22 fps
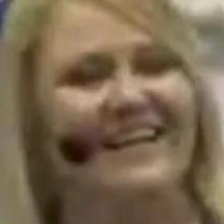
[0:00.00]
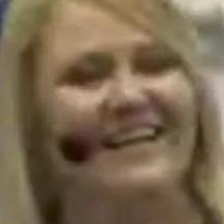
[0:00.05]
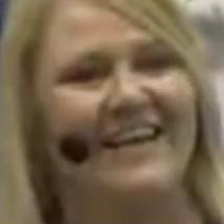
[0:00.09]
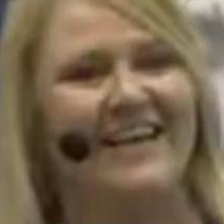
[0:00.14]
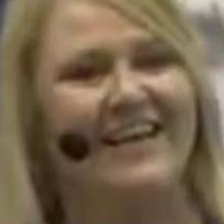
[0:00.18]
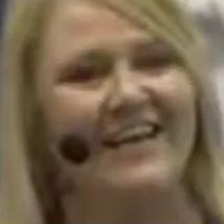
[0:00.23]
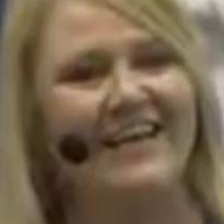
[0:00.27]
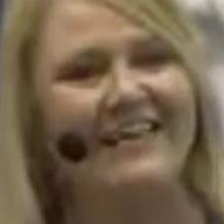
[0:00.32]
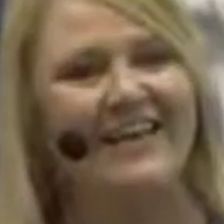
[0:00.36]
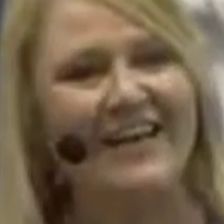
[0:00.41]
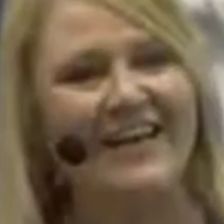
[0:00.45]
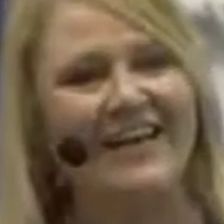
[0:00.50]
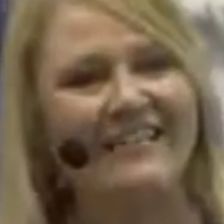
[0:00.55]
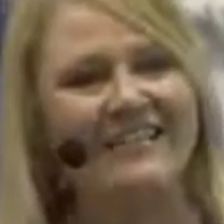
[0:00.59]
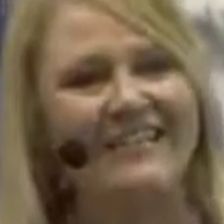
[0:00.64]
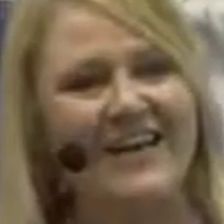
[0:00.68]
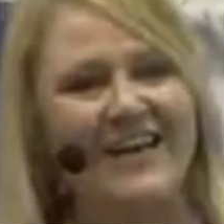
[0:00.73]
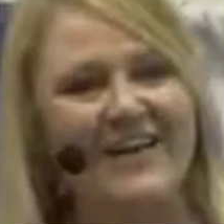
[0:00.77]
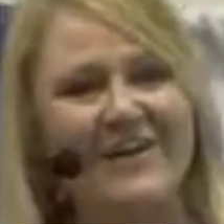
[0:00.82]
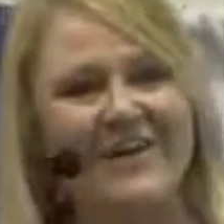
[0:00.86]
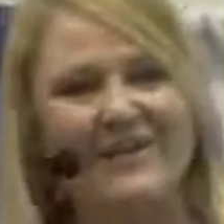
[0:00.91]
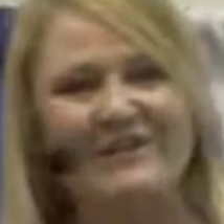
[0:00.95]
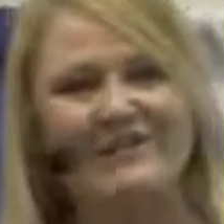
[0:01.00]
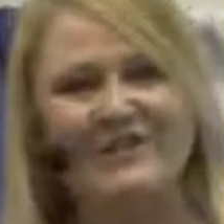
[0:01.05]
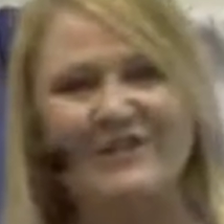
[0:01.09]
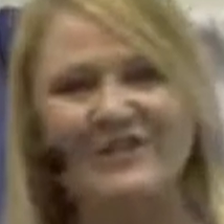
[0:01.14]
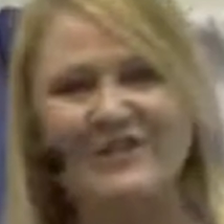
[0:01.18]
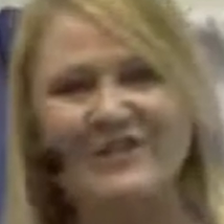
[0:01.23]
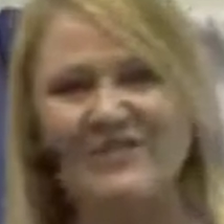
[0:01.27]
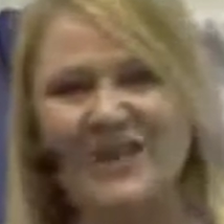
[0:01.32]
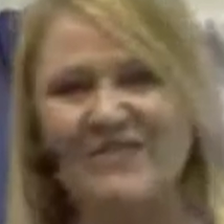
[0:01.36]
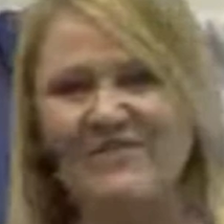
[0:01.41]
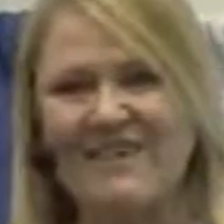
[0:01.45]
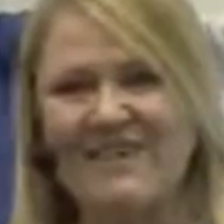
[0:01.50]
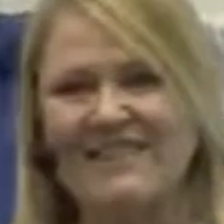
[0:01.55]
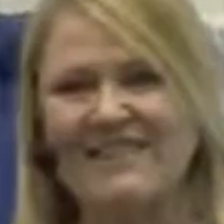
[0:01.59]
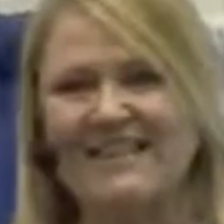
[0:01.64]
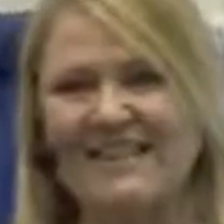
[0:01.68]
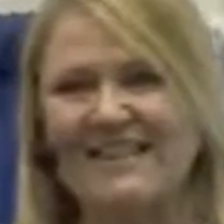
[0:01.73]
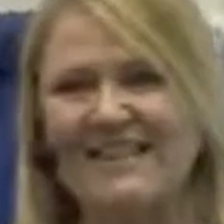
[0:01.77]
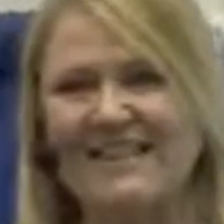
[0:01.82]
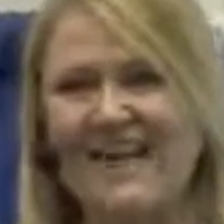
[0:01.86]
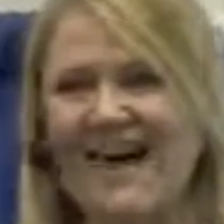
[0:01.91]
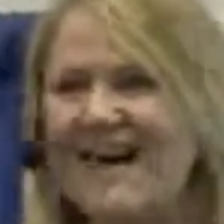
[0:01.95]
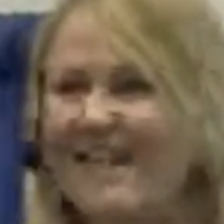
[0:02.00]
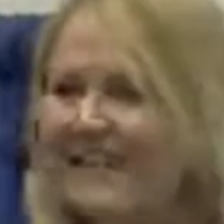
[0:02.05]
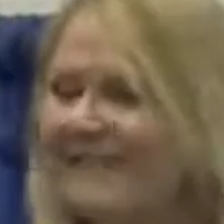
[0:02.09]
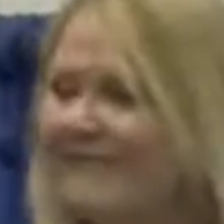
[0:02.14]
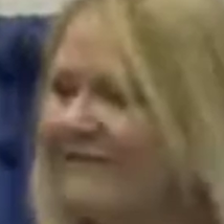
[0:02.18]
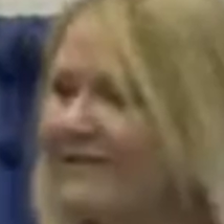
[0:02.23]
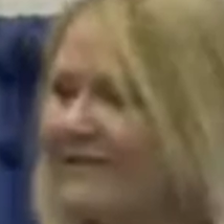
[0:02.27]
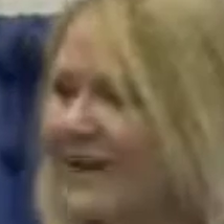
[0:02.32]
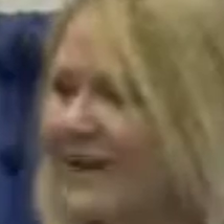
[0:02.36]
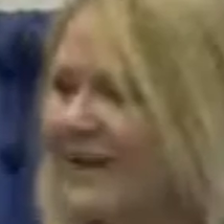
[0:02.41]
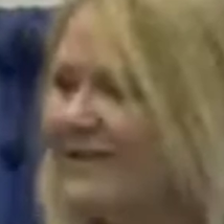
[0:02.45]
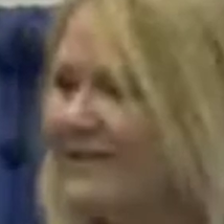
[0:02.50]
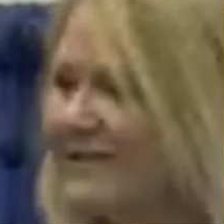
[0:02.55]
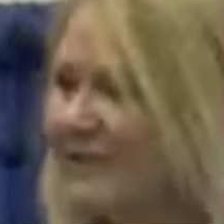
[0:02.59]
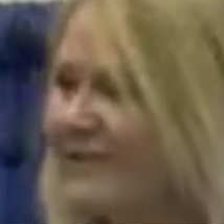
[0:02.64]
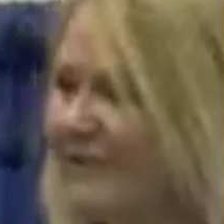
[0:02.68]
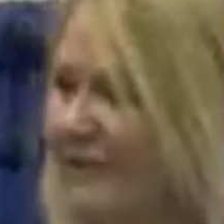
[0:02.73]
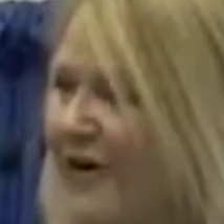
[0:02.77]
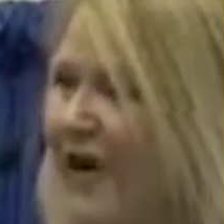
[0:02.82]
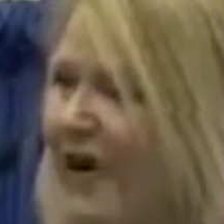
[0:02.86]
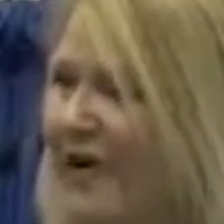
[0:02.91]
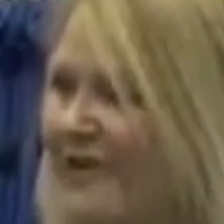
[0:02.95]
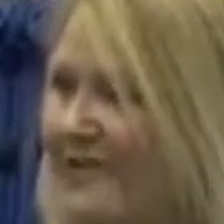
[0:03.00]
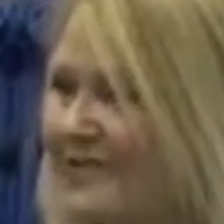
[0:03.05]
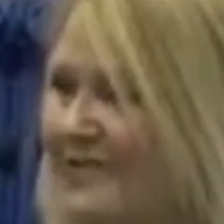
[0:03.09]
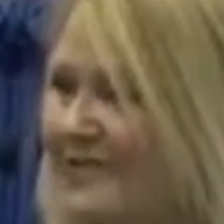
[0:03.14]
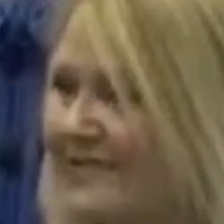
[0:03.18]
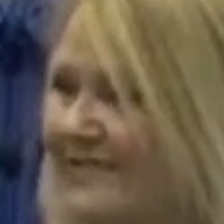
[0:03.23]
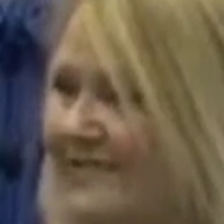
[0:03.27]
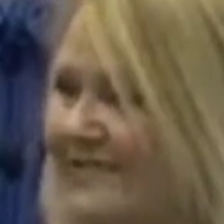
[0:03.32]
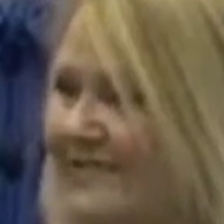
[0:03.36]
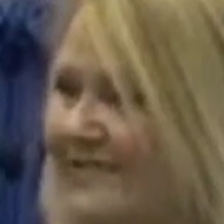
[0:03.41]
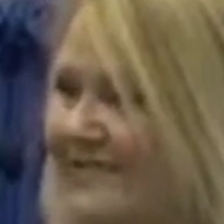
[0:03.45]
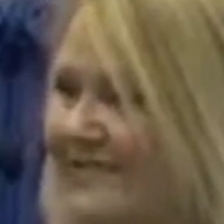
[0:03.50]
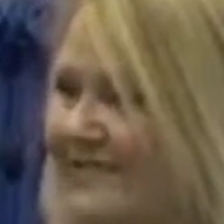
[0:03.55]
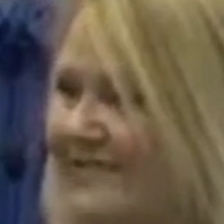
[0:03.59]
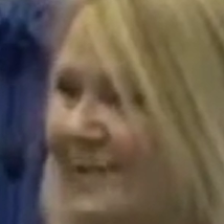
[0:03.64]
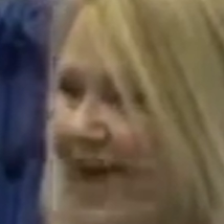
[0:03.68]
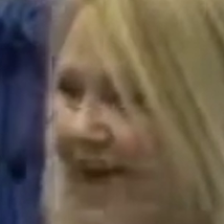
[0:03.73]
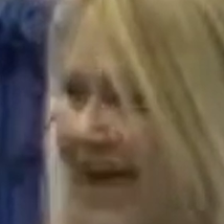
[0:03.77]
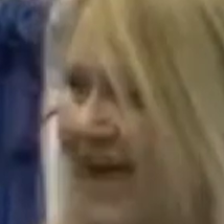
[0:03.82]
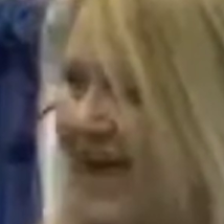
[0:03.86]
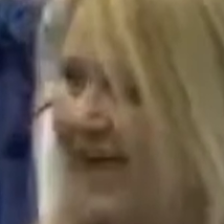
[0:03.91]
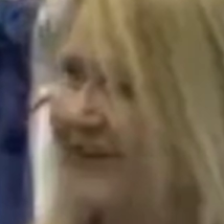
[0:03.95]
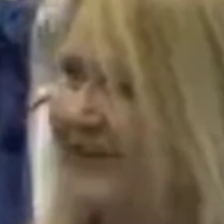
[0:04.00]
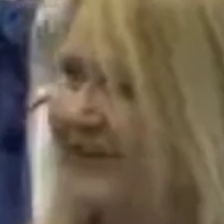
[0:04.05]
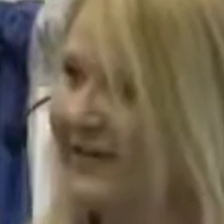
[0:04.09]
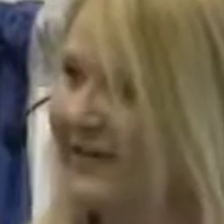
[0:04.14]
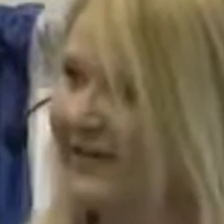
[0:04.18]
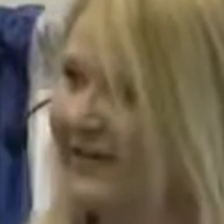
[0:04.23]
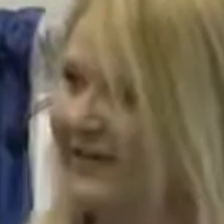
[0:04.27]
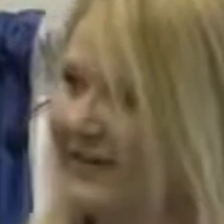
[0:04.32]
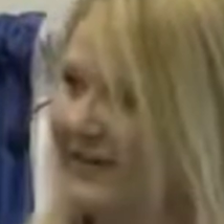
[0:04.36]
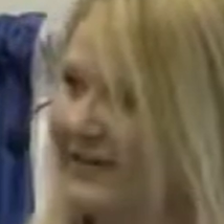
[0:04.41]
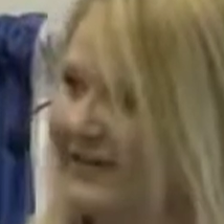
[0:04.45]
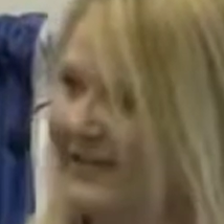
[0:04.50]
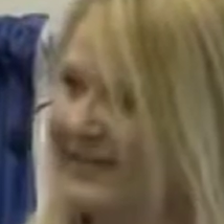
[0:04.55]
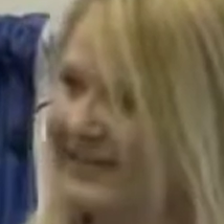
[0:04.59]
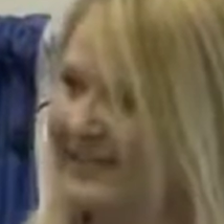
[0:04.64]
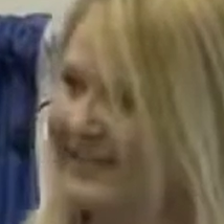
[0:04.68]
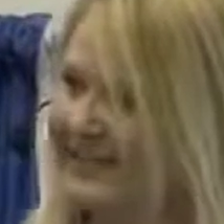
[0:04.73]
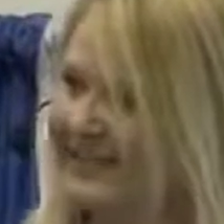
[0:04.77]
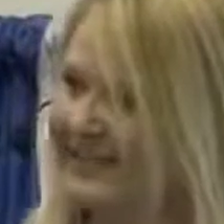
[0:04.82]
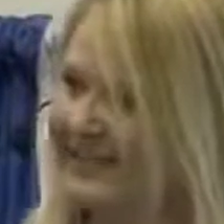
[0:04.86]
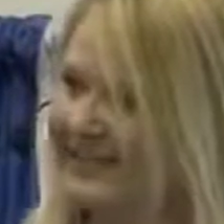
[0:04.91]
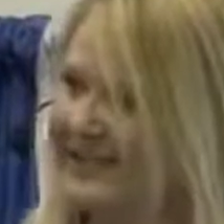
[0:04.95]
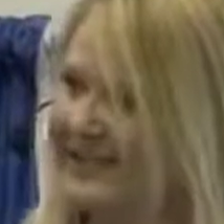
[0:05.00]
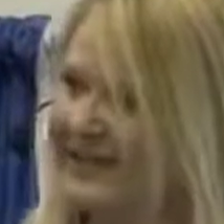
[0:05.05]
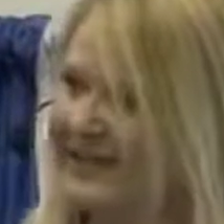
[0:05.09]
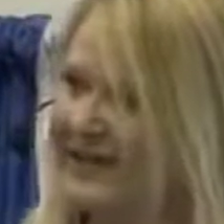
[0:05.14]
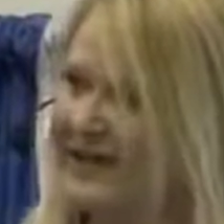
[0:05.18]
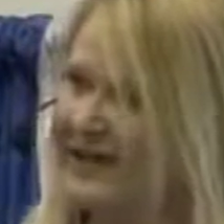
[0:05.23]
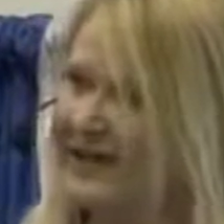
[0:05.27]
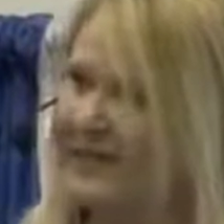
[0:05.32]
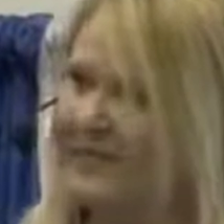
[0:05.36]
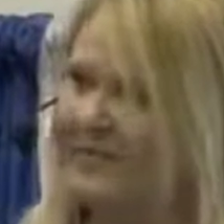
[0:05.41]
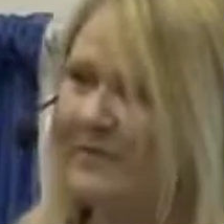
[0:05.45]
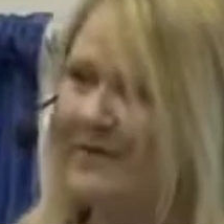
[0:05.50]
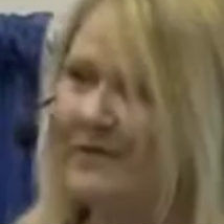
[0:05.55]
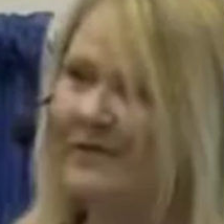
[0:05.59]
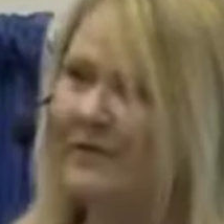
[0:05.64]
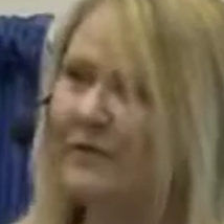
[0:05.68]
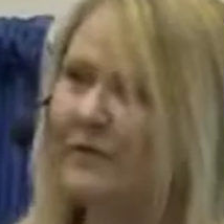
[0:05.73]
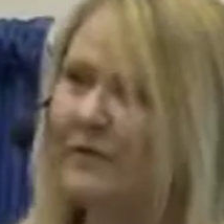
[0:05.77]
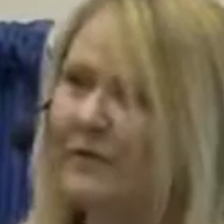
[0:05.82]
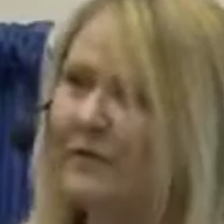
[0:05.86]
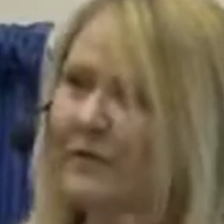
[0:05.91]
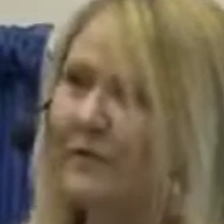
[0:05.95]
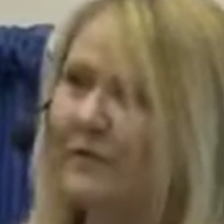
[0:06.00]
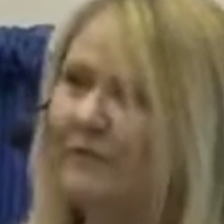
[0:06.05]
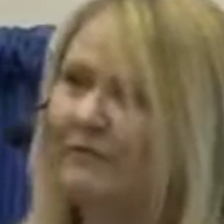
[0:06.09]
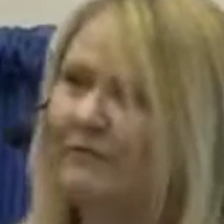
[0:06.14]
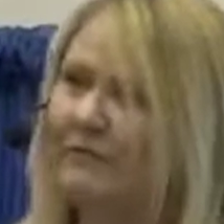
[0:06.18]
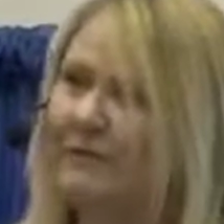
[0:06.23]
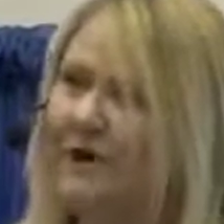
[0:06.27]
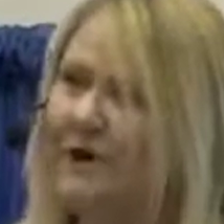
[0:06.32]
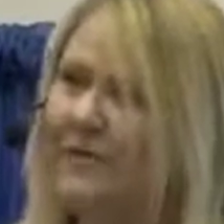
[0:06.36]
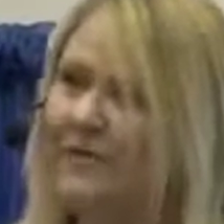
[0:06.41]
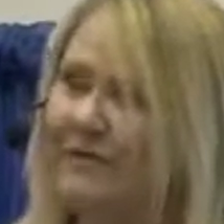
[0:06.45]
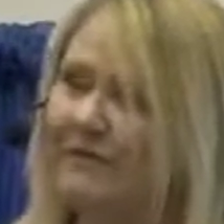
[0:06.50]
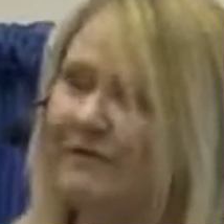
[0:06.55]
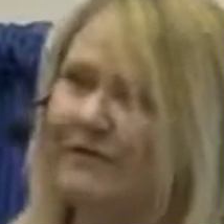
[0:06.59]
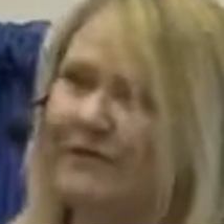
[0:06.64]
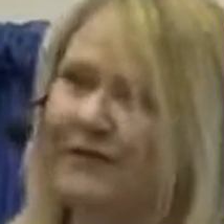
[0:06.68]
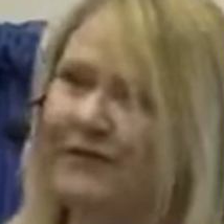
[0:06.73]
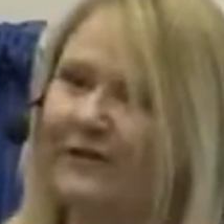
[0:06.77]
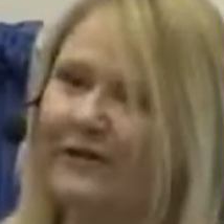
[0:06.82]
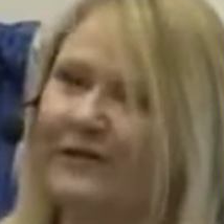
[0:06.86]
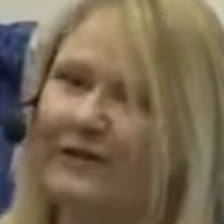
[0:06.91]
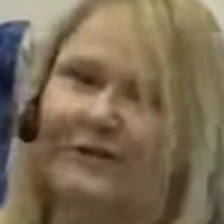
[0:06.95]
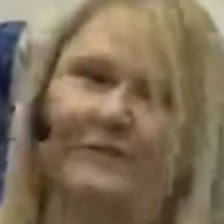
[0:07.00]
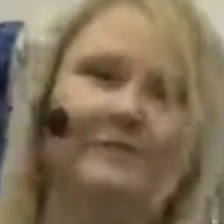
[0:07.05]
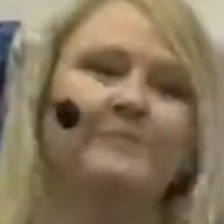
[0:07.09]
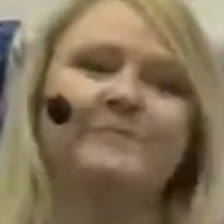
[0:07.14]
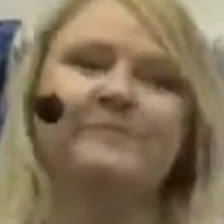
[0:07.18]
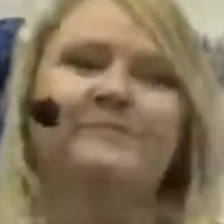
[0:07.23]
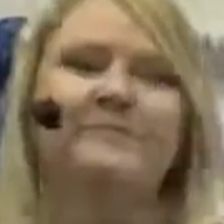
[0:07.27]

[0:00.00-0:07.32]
Now, I've got to tell you, the first time I said that, it felt false. I can afford anything. But I'm going to reframe it for you.